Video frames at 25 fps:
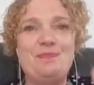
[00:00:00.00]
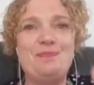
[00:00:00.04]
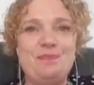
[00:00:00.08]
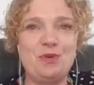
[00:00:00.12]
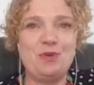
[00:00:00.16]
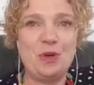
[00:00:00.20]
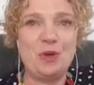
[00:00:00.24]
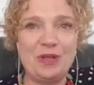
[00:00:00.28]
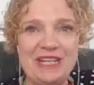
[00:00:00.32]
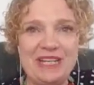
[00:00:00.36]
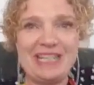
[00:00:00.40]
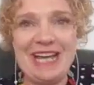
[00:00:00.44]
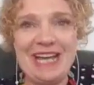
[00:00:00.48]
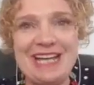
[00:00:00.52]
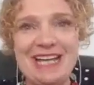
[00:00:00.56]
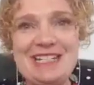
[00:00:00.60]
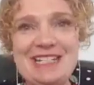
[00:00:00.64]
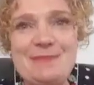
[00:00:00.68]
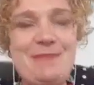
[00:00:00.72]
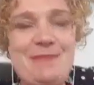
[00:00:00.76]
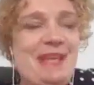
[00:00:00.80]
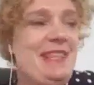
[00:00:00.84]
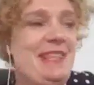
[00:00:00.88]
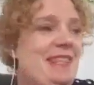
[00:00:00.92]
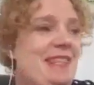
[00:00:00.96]
cookie cutter
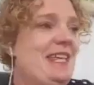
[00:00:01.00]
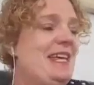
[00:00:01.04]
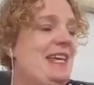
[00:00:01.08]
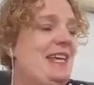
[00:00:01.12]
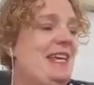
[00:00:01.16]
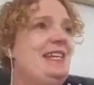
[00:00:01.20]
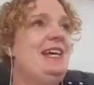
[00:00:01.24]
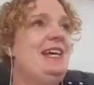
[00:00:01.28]
method.